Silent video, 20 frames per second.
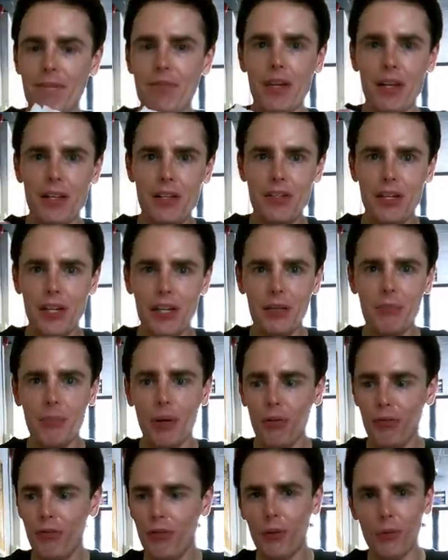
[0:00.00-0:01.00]
that second
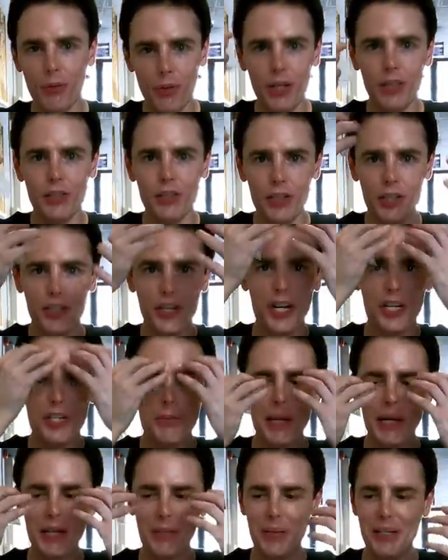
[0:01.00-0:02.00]
mouthful literally just
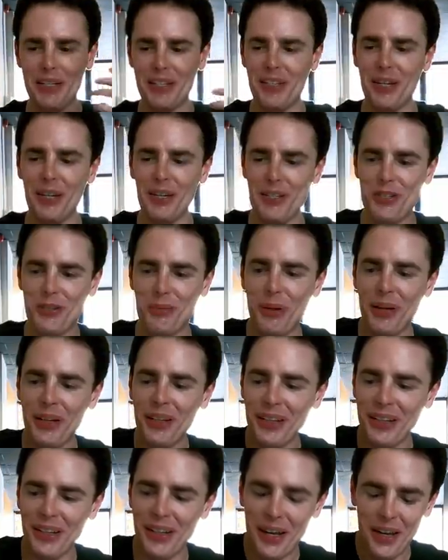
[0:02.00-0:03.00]
made me start
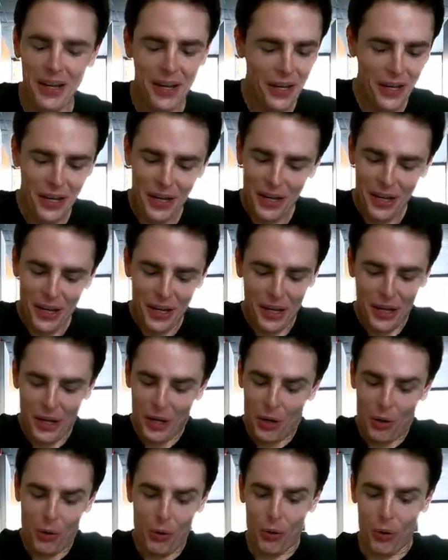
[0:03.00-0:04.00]
sweating.
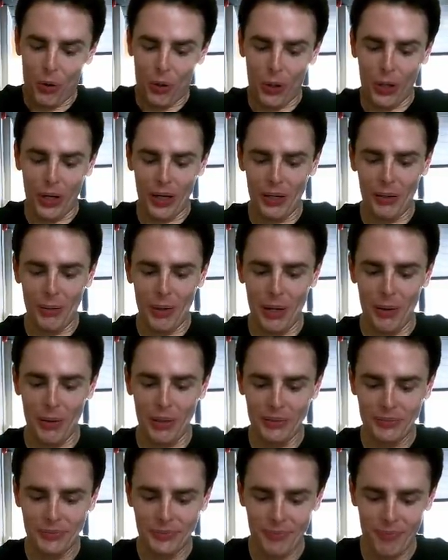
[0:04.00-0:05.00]
Oh,
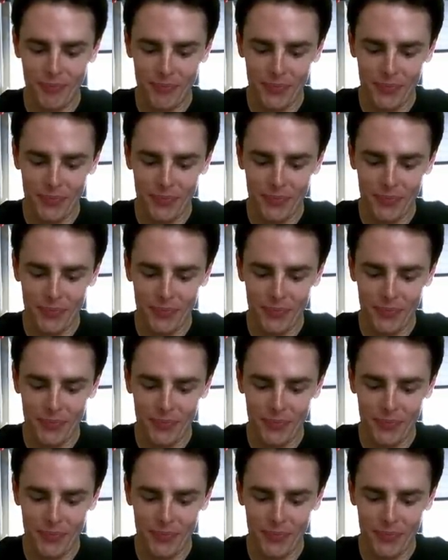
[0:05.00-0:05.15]
wow.